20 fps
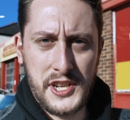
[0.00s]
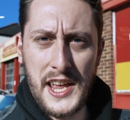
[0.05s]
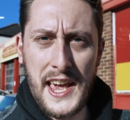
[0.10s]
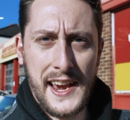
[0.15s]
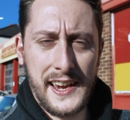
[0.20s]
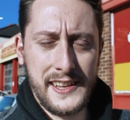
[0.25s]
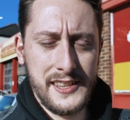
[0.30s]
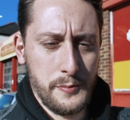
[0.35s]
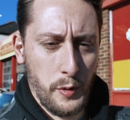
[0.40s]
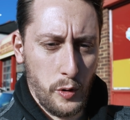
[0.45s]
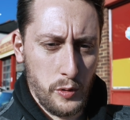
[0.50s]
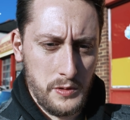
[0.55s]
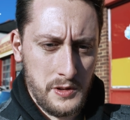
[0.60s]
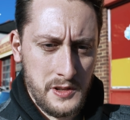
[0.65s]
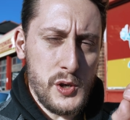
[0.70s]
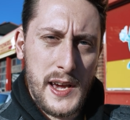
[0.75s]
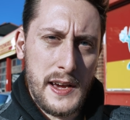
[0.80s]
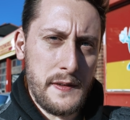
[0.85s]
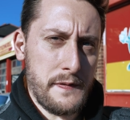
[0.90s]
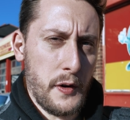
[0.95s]
staying in the ball.
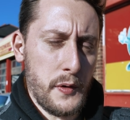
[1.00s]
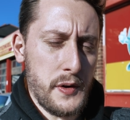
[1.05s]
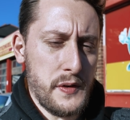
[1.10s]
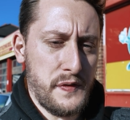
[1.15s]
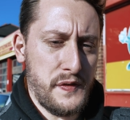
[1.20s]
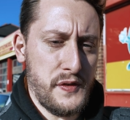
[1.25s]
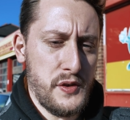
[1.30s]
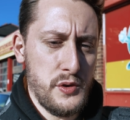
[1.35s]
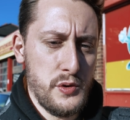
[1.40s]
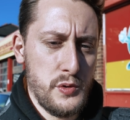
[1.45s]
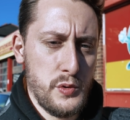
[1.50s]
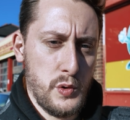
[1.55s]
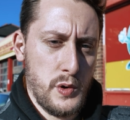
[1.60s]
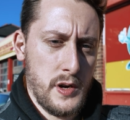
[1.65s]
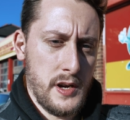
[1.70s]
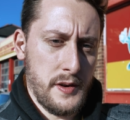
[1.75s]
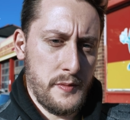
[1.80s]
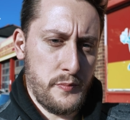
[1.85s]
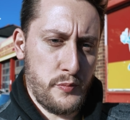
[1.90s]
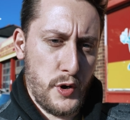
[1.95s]
You get very
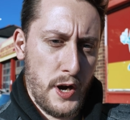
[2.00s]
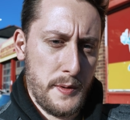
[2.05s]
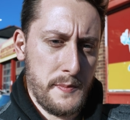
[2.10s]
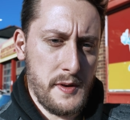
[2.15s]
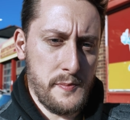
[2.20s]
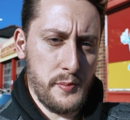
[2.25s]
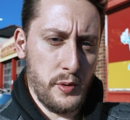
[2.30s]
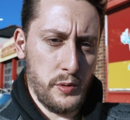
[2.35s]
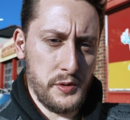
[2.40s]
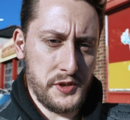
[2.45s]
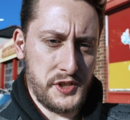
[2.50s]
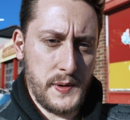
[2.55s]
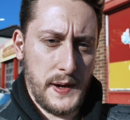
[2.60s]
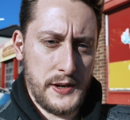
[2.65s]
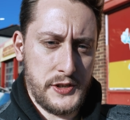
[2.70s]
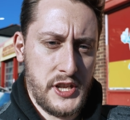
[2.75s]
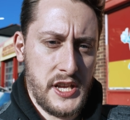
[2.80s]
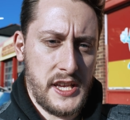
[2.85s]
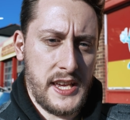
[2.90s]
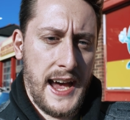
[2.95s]
few Premier Balls to
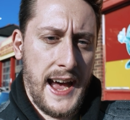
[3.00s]
actually